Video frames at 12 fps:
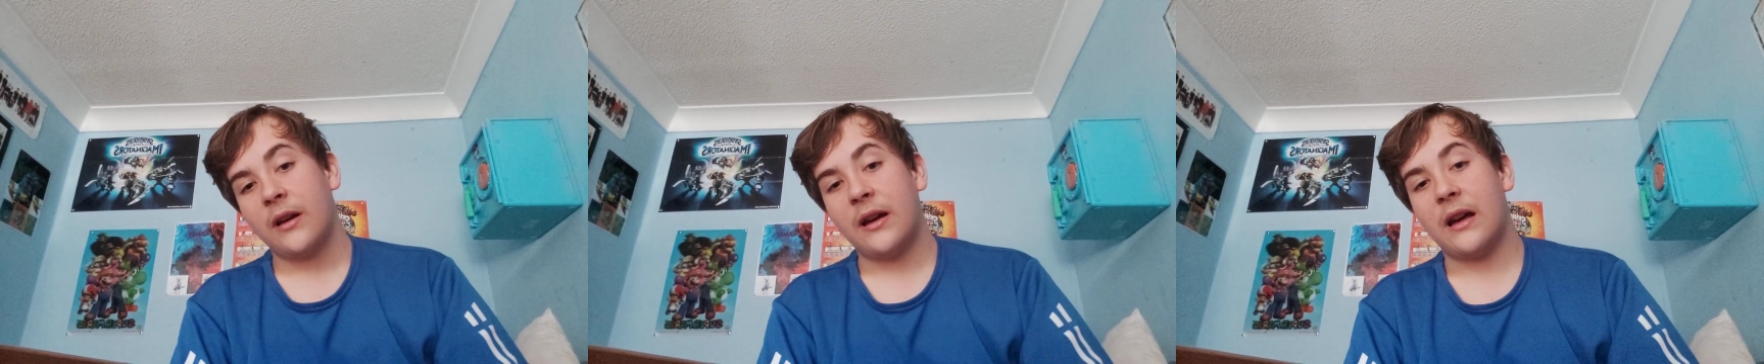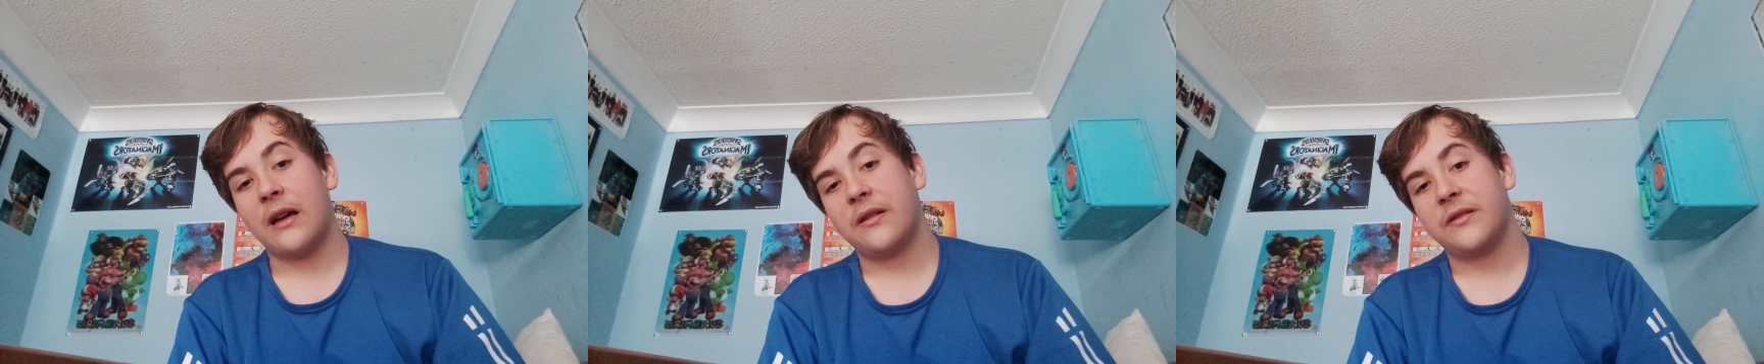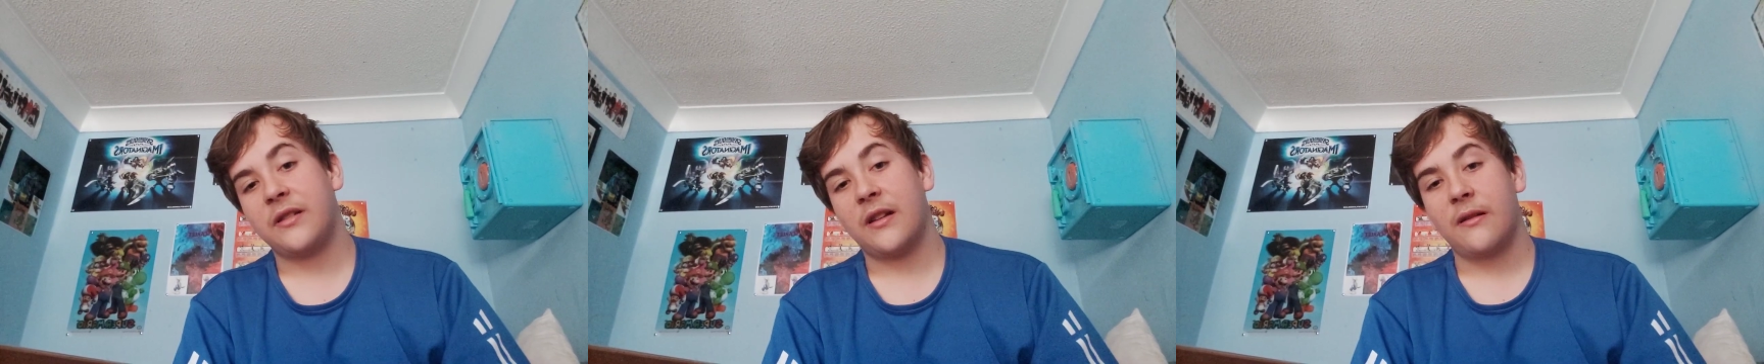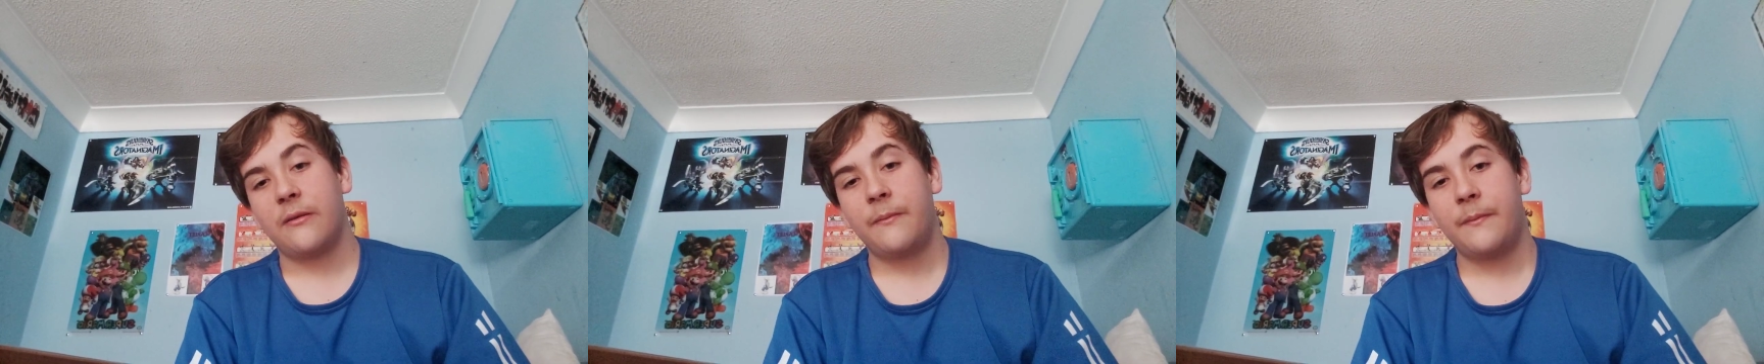And
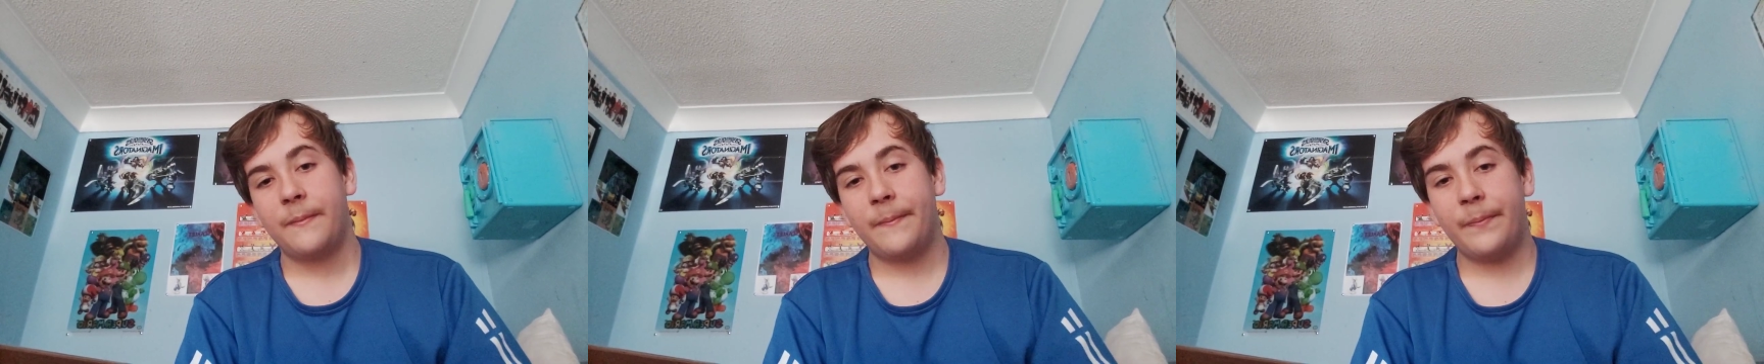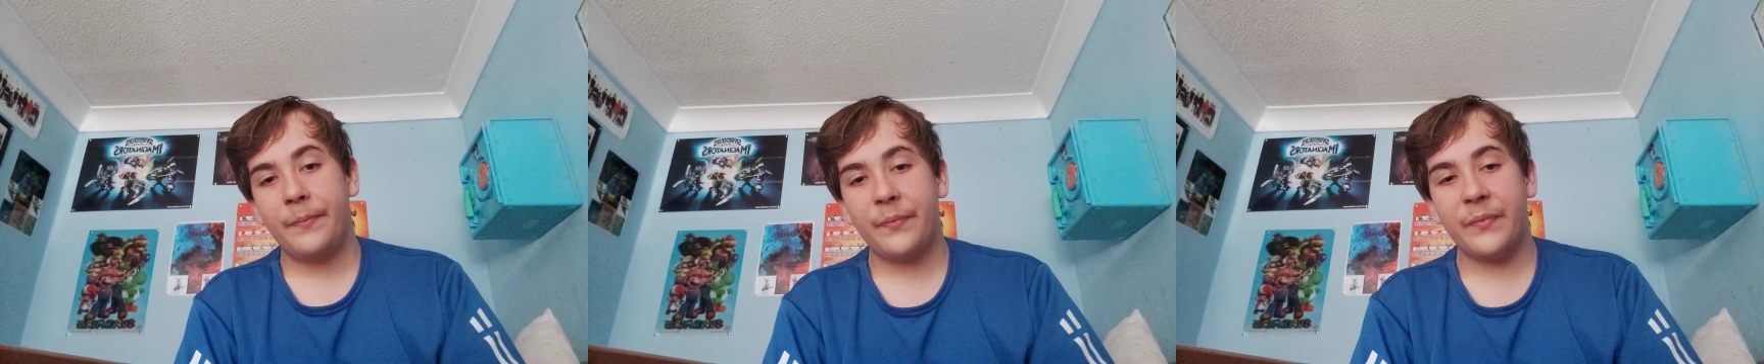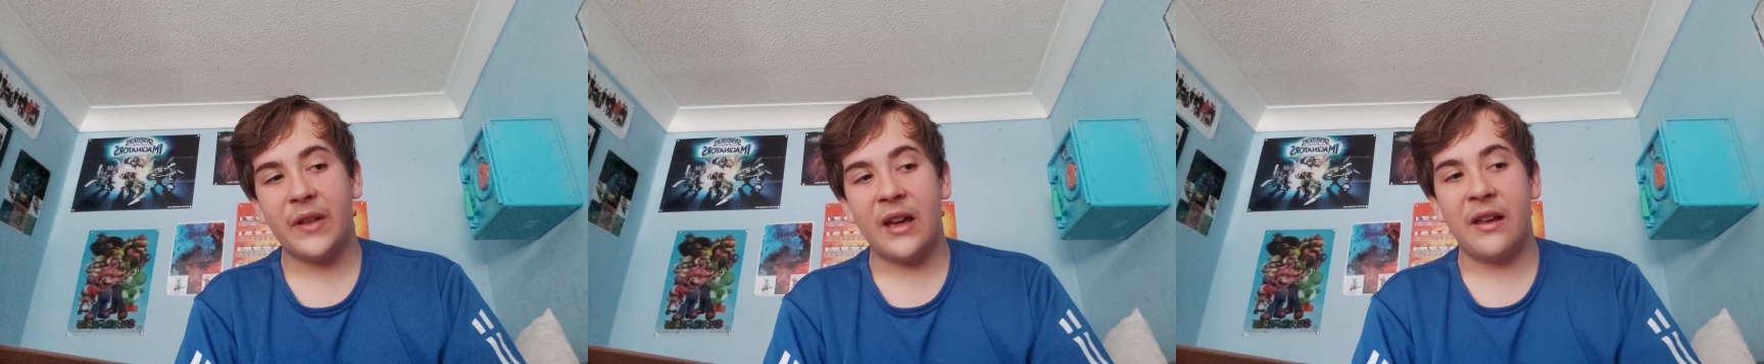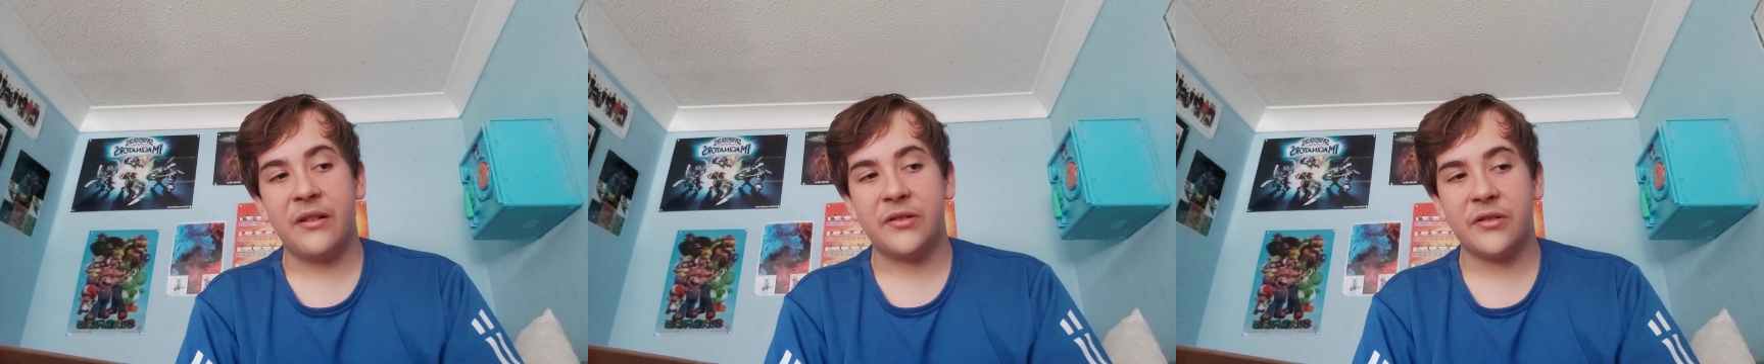yeah.
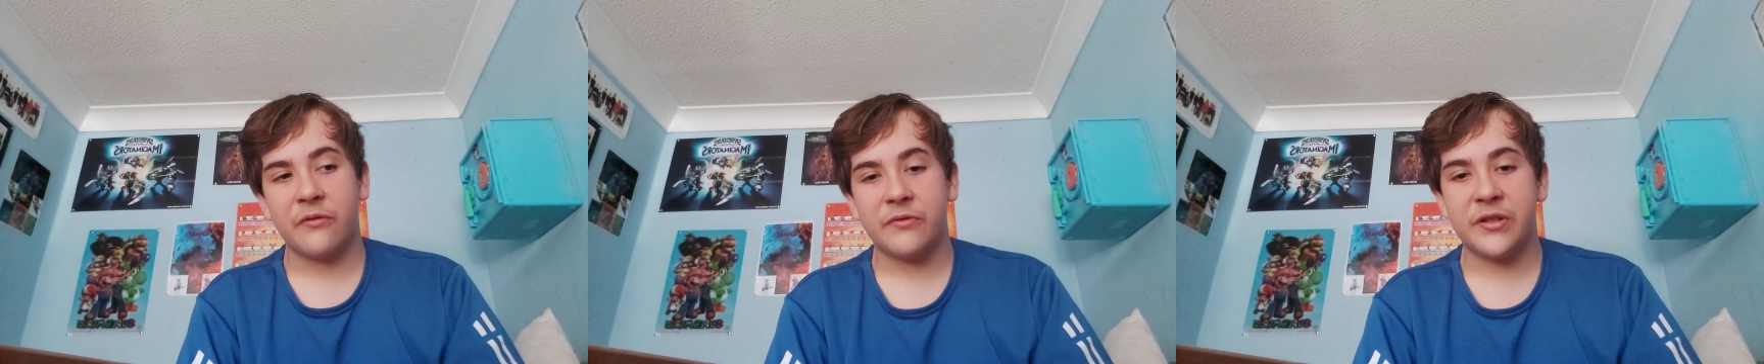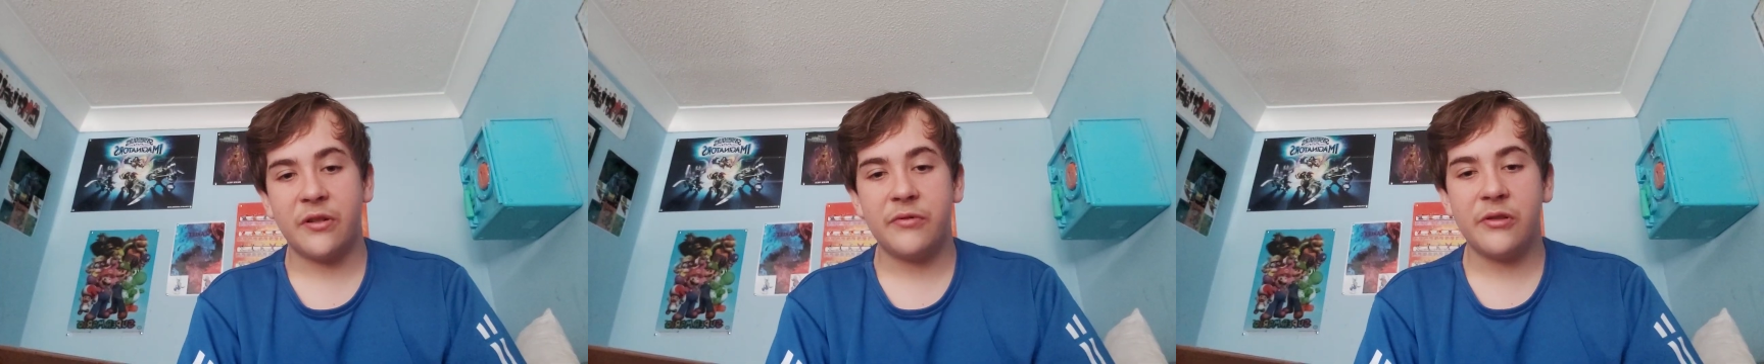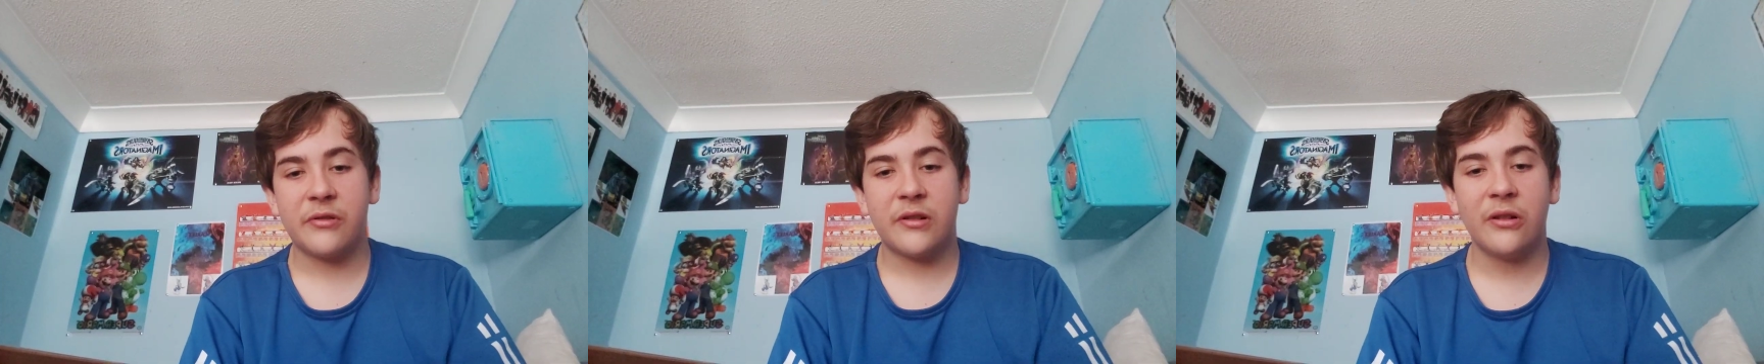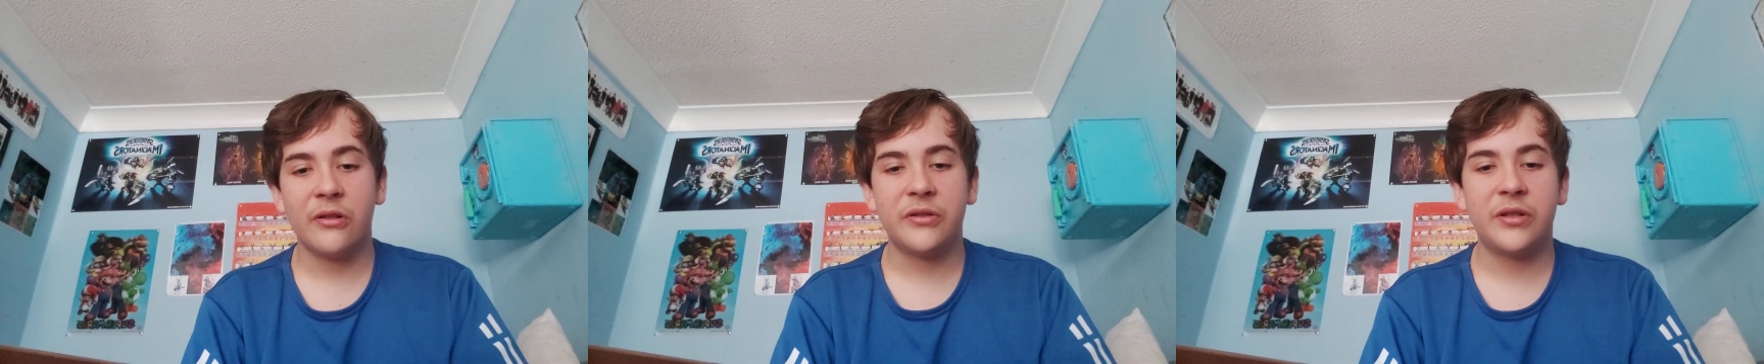And also, you
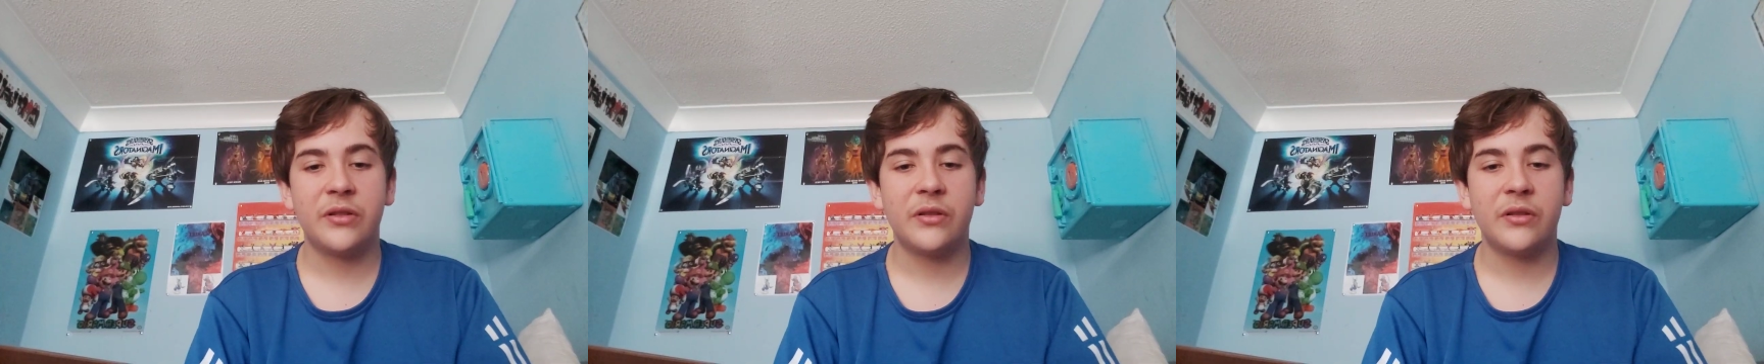could